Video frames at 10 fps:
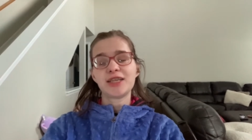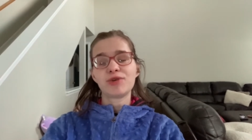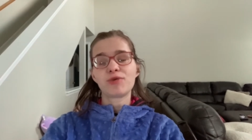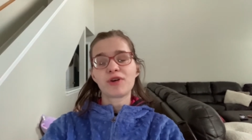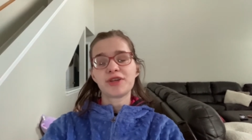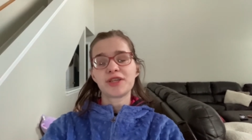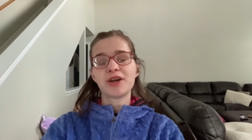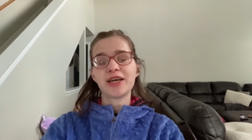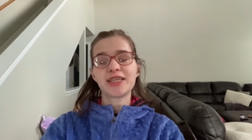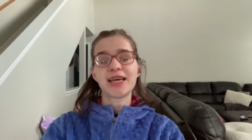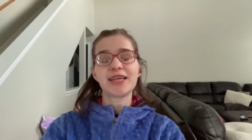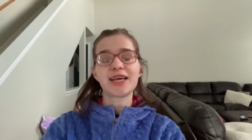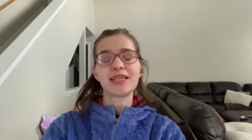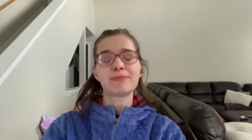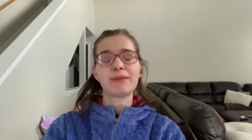auras and not say
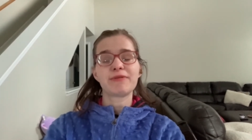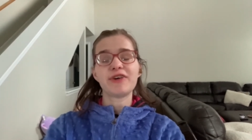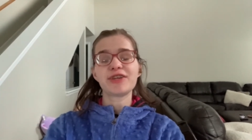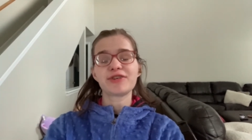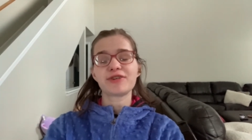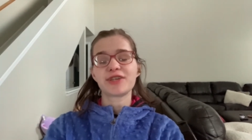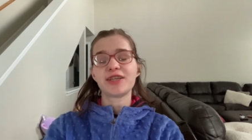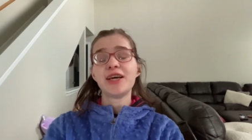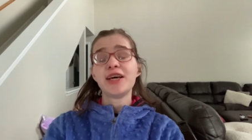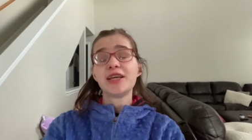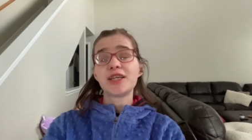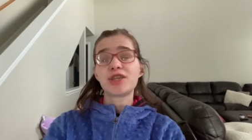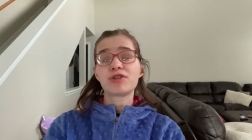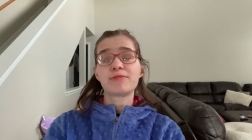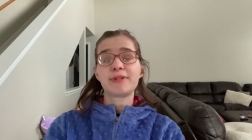anything to my professors and
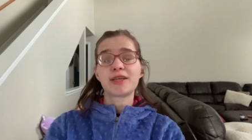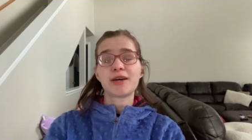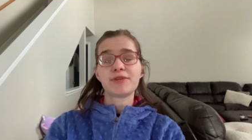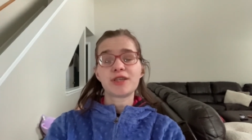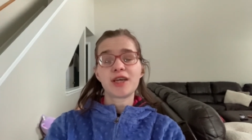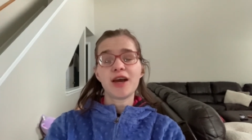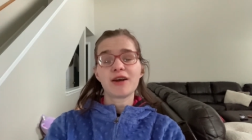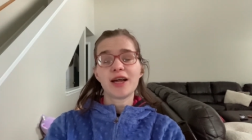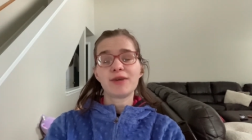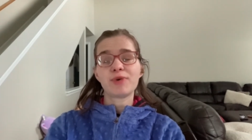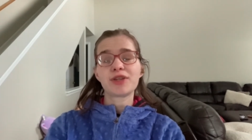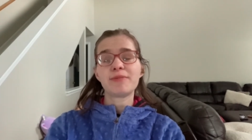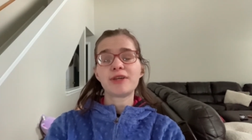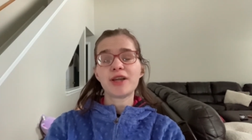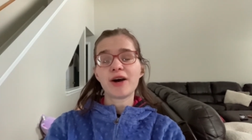teachers because I was scared. I didn't want
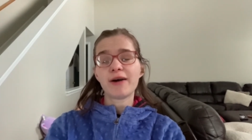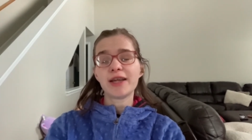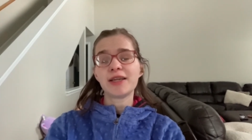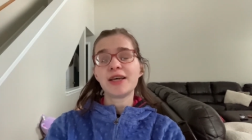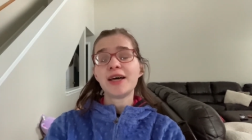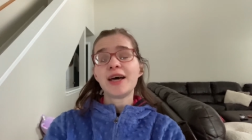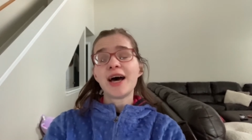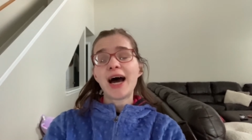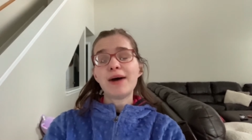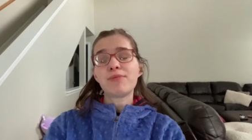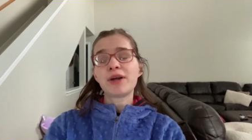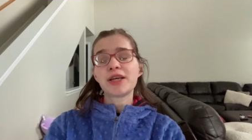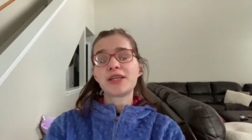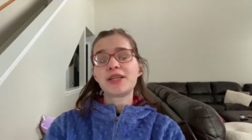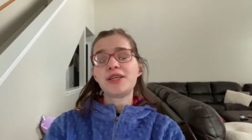them to know. I
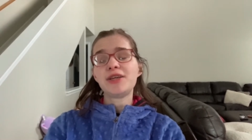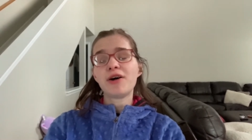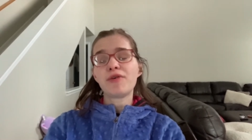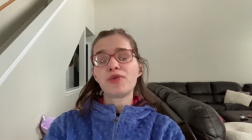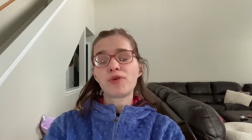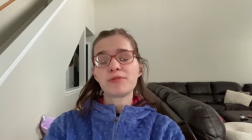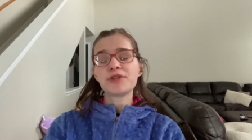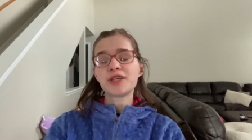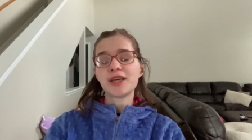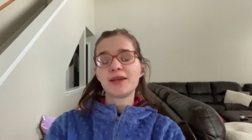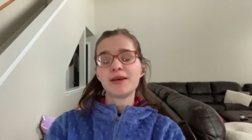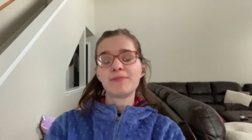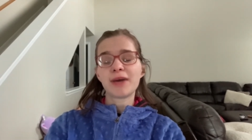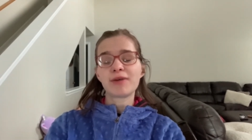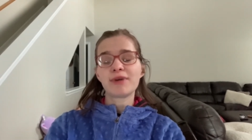wanted, you know, normalcy in
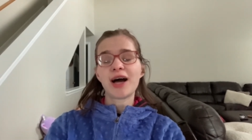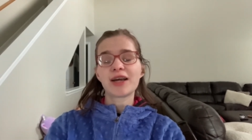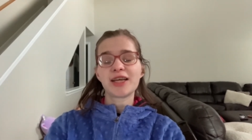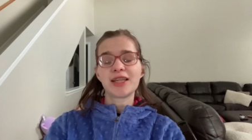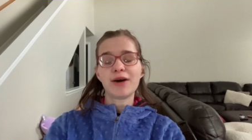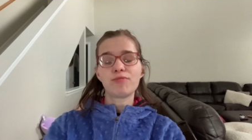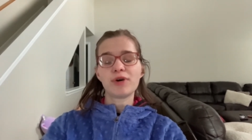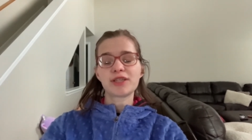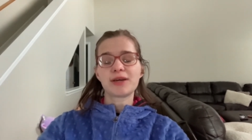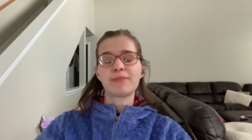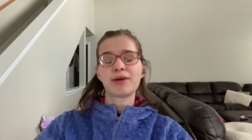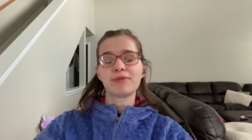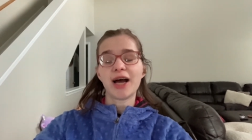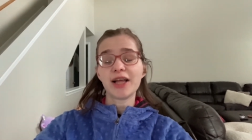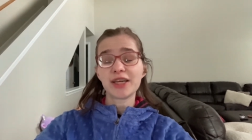my reality, and that wasn't my
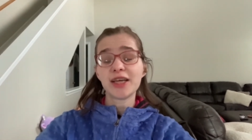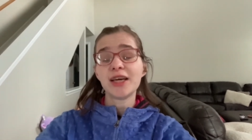reality.